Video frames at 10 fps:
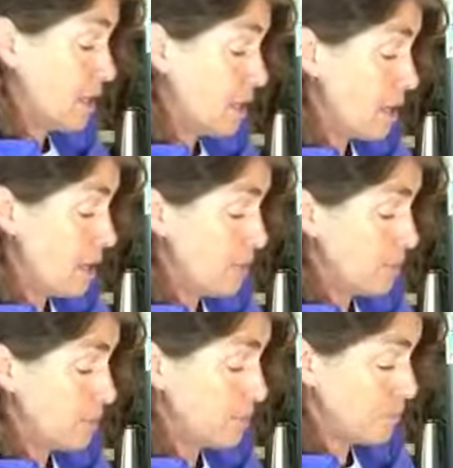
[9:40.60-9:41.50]

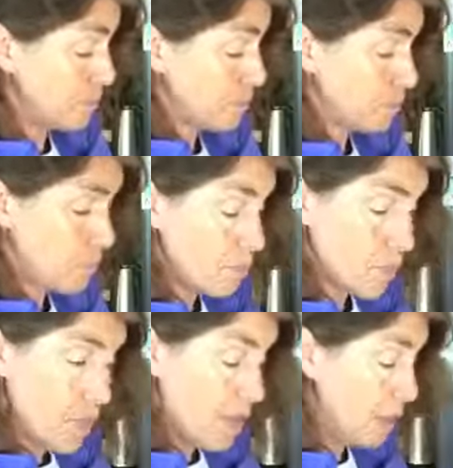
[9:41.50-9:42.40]
And
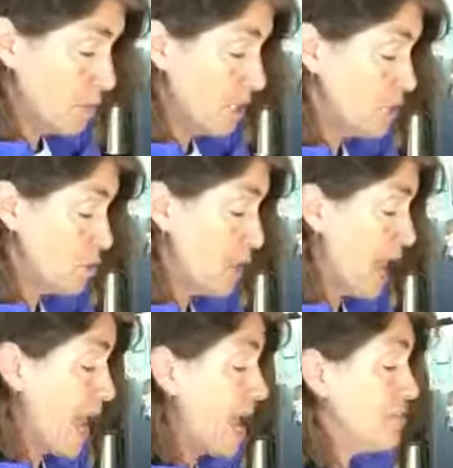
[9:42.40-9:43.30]
we're going to do
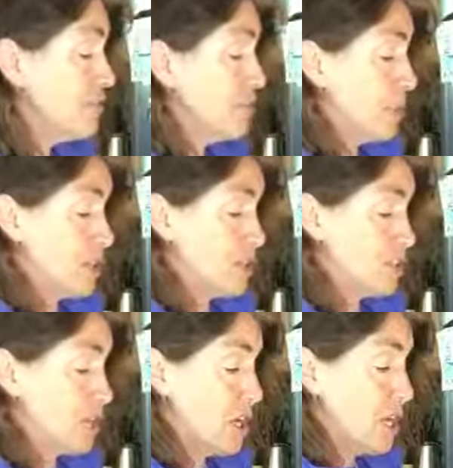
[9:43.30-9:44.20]
half of a
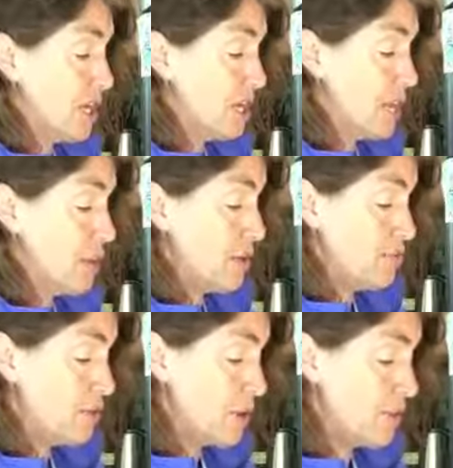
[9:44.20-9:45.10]
bunch. Now,
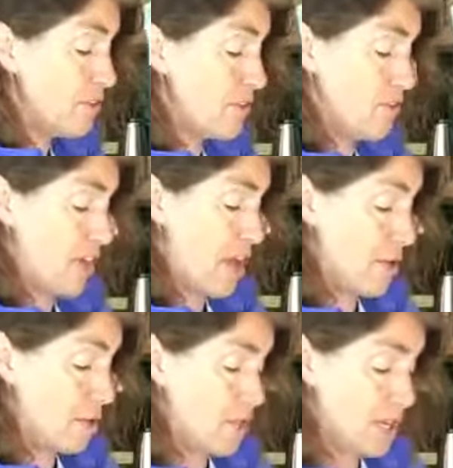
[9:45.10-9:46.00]
if you have
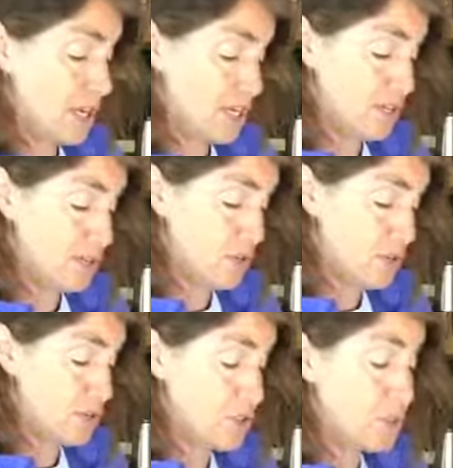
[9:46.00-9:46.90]
thyroid
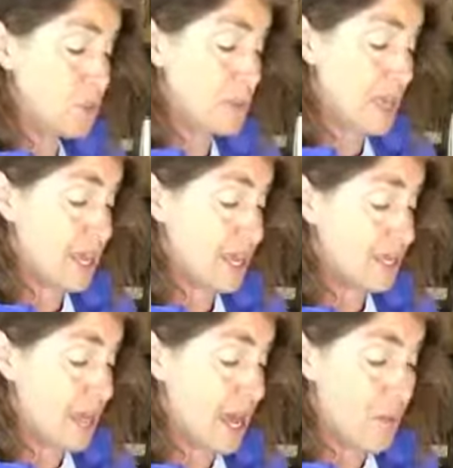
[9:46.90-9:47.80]
issues, you may
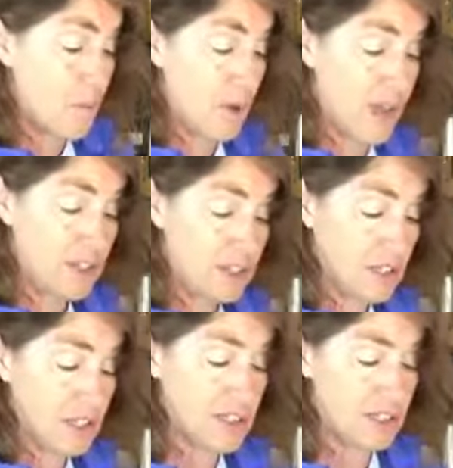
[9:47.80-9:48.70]
not want to
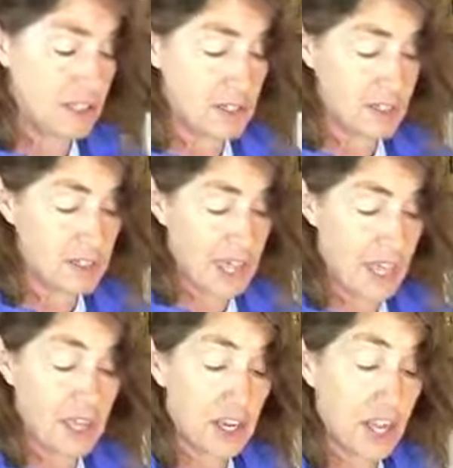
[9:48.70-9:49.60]
consider this
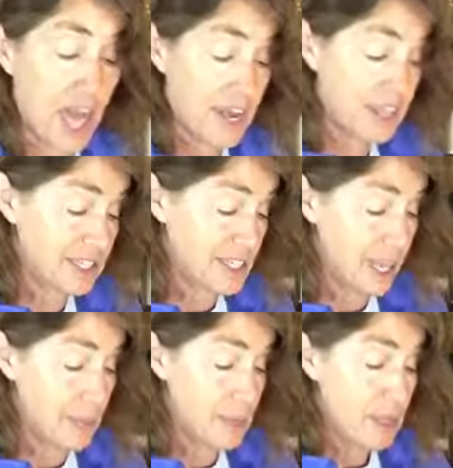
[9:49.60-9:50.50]
salad a lot of the
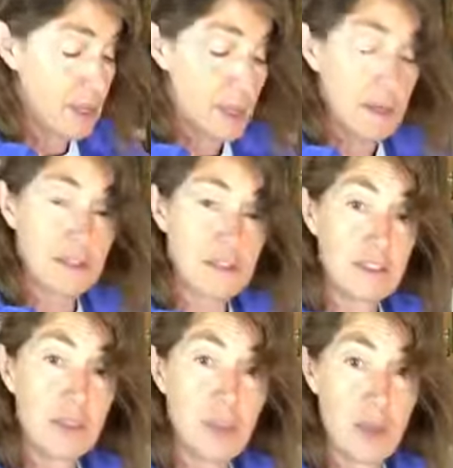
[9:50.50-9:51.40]
time. It's
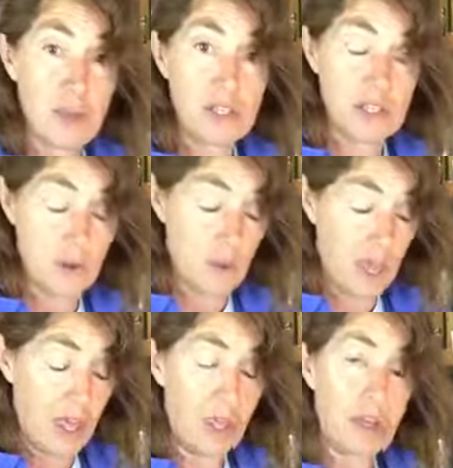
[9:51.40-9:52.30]
still okay once in a
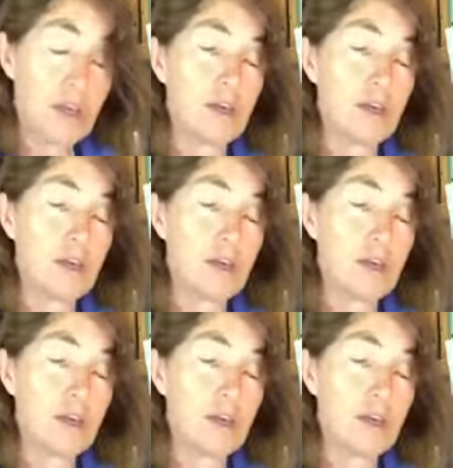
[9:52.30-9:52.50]
while.